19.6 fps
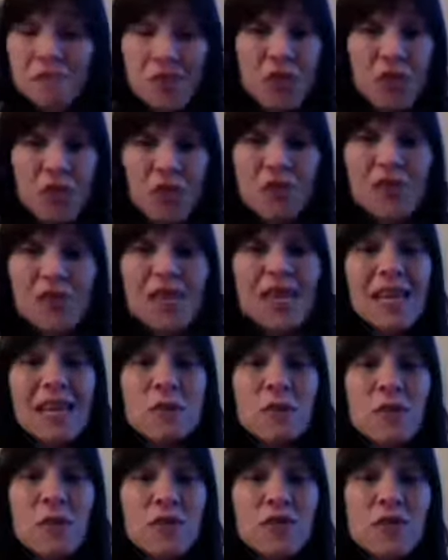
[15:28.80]
you know,
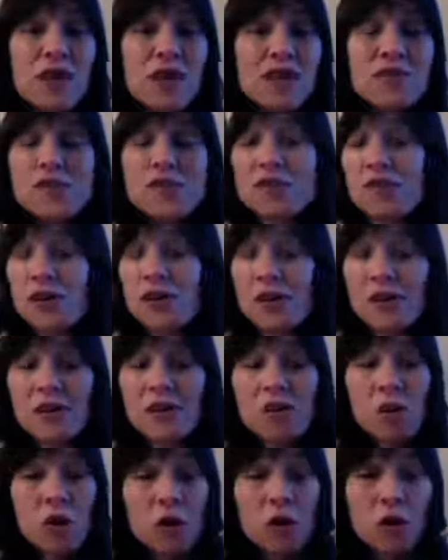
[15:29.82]
getting more friends
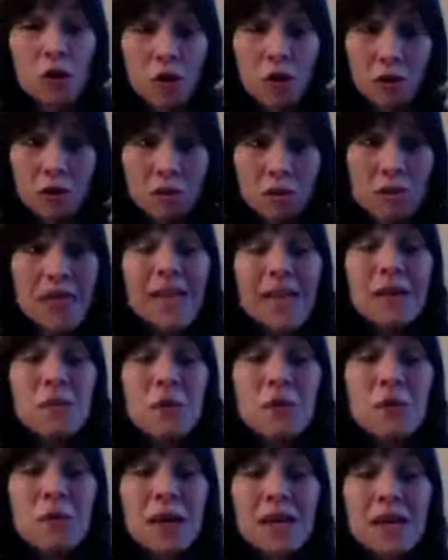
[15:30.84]
or making
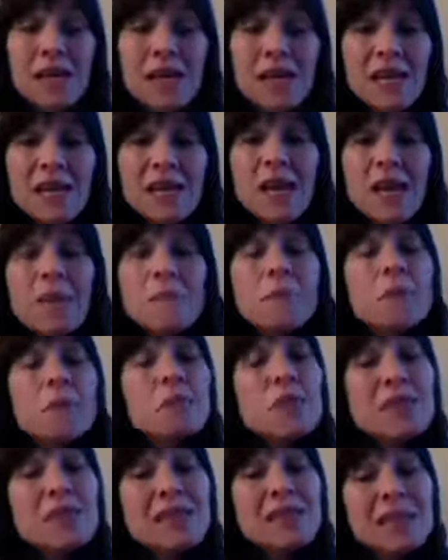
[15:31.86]
more money,
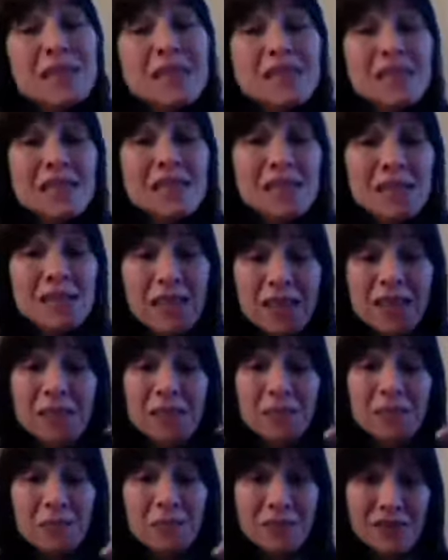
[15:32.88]
but releasing the
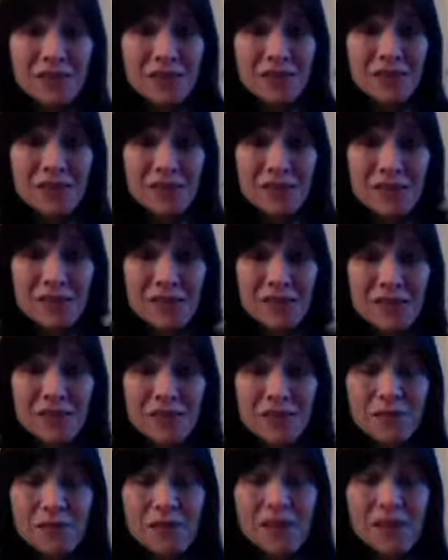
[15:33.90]
negative belief
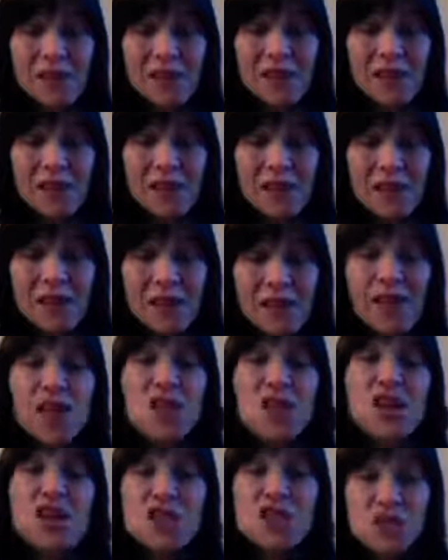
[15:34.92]
systems
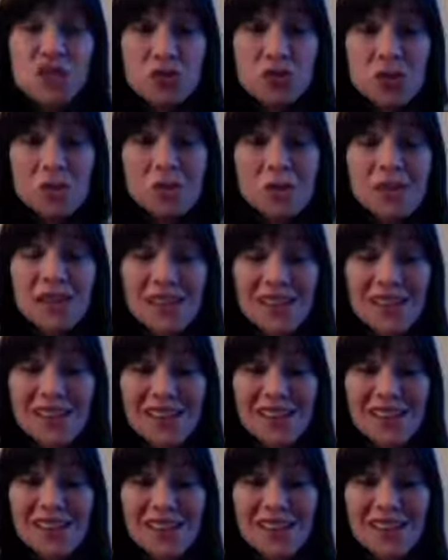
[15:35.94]
that are
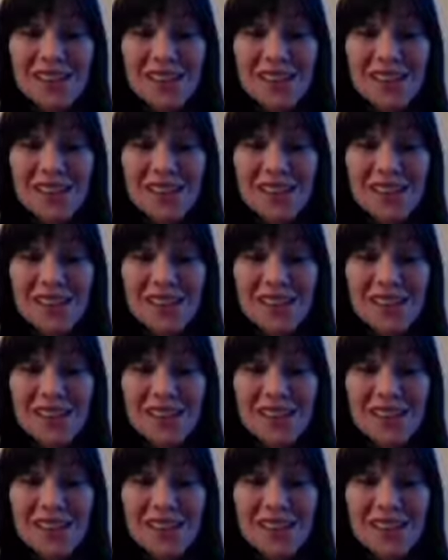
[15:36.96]
contributing,